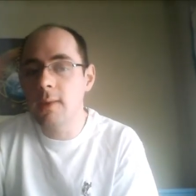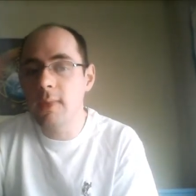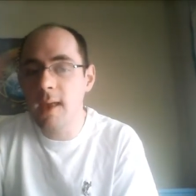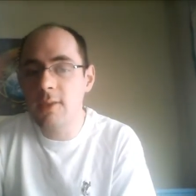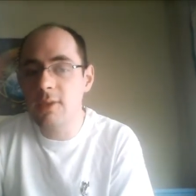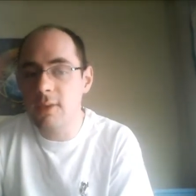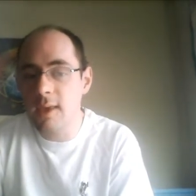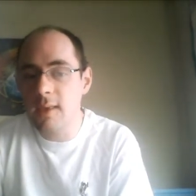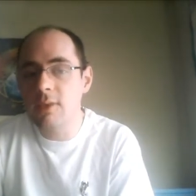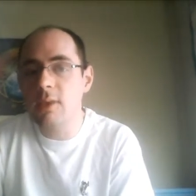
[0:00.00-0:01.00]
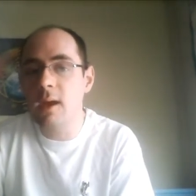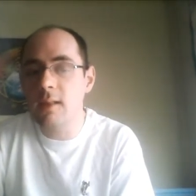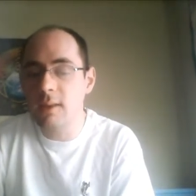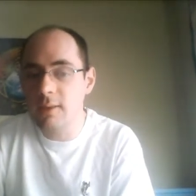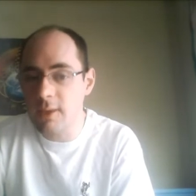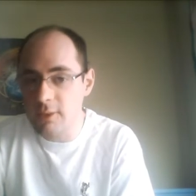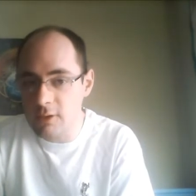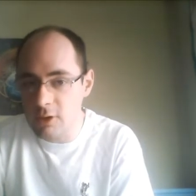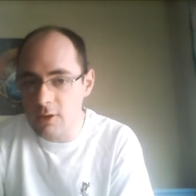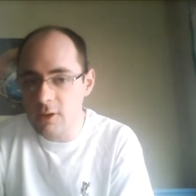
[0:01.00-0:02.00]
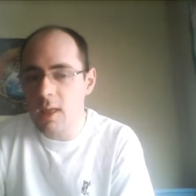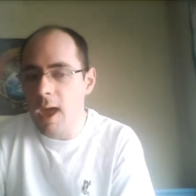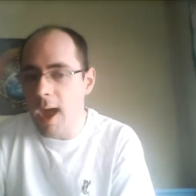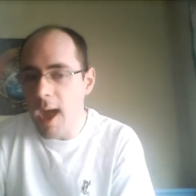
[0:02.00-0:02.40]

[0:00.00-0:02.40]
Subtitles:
in that sense, I like that they've done it.